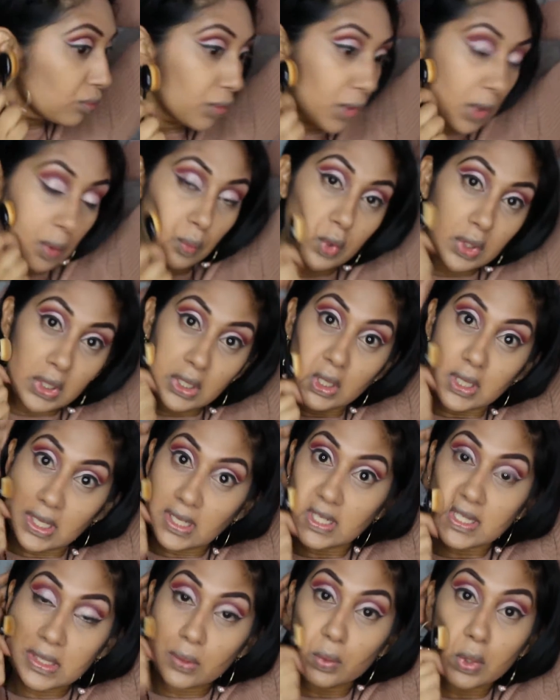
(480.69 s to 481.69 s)
I'm really
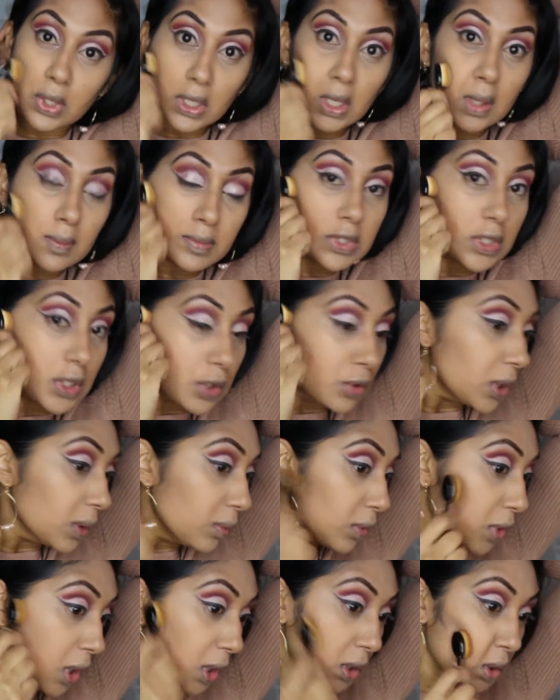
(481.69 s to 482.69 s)
lazy when it comes to
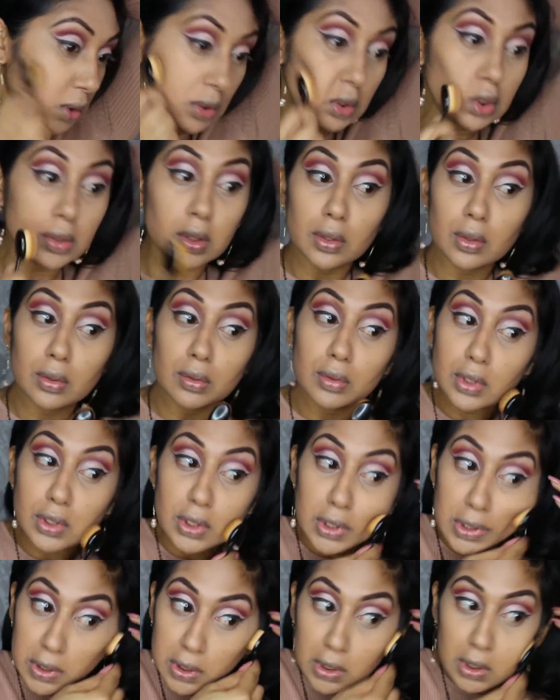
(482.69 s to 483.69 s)
cream contour, so I don't
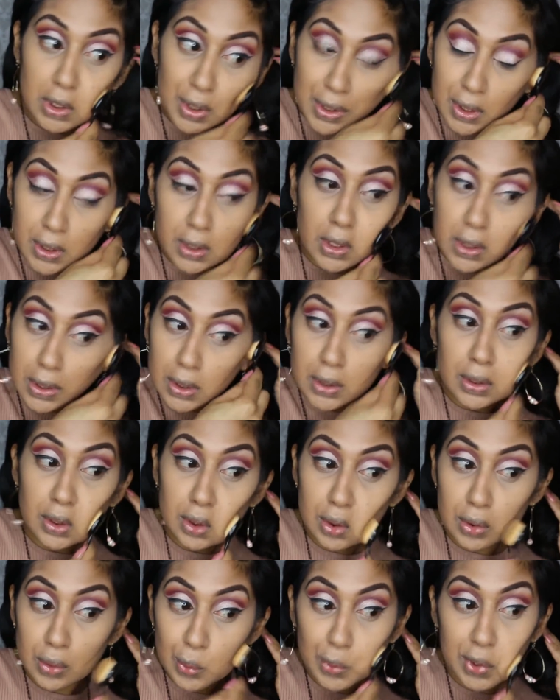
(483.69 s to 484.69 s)
usually
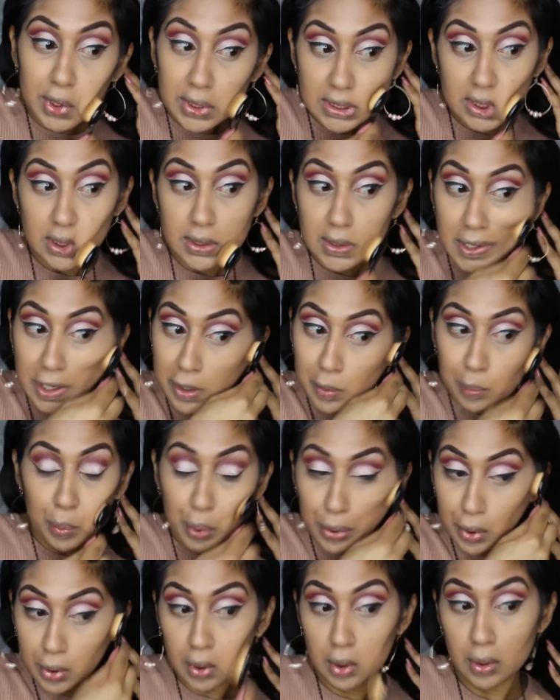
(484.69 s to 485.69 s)
do this step,
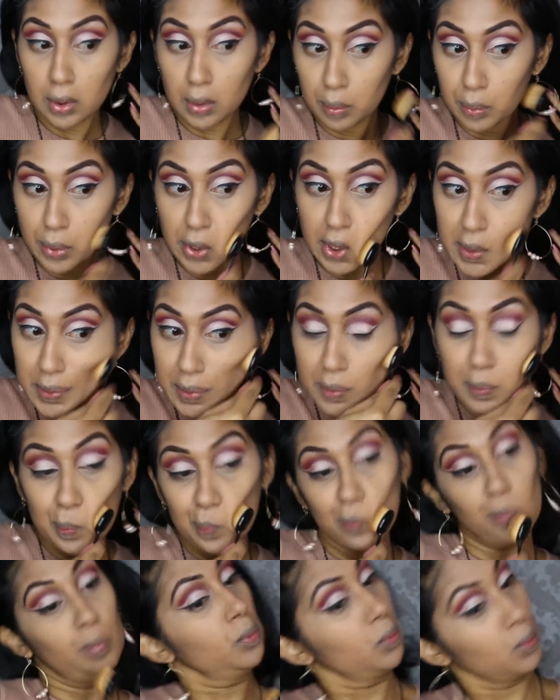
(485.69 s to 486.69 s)
but
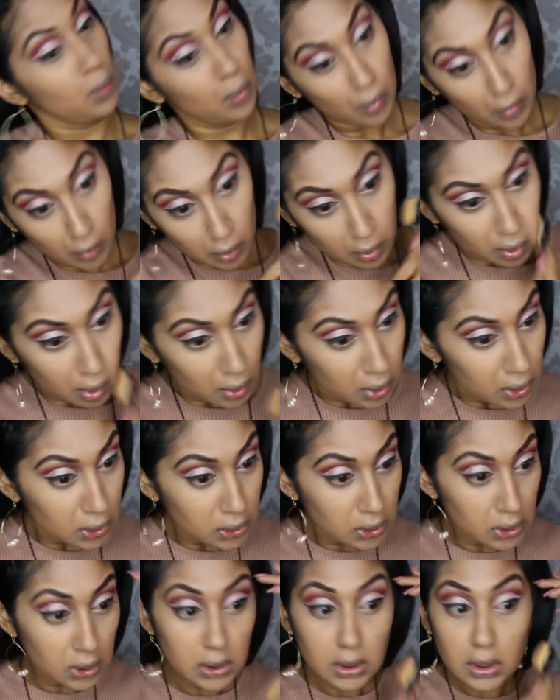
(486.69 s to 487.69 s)

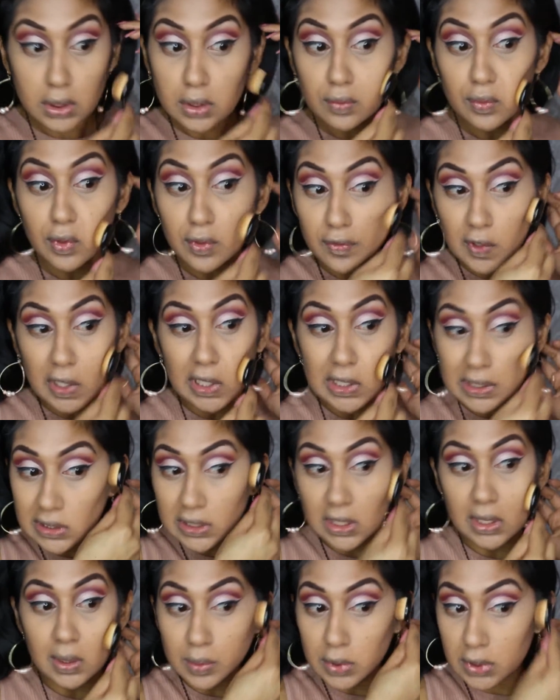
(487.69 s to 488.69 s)
since it's for
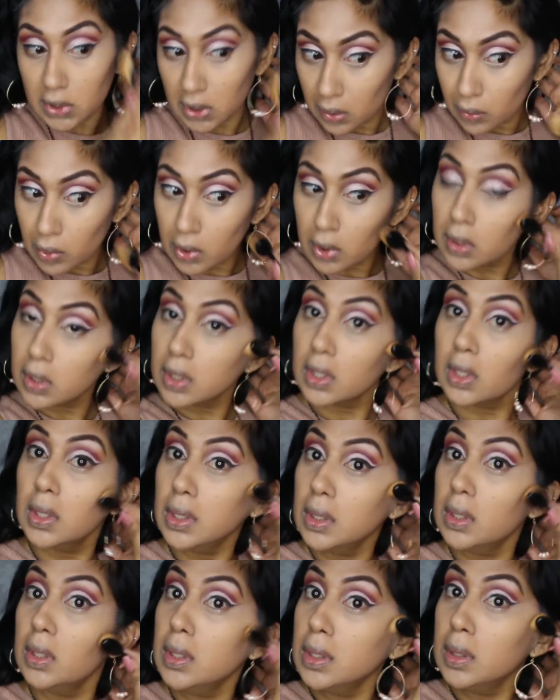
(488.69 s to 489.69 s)
Valentine's Day, I want to look a
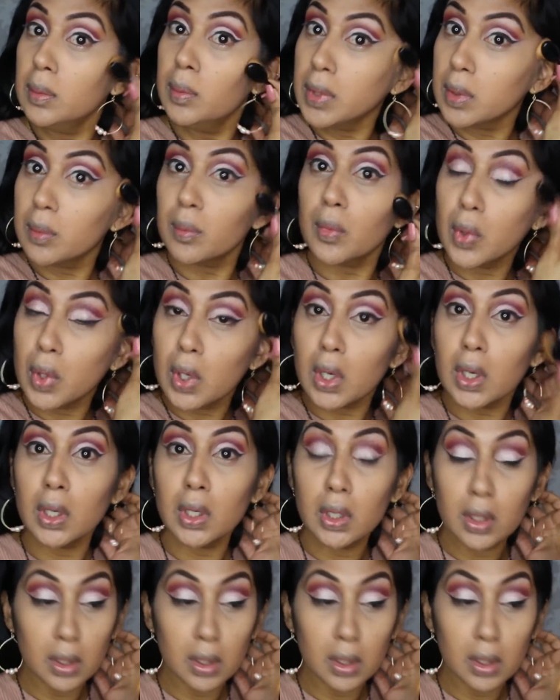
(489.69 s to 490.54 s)
little bit more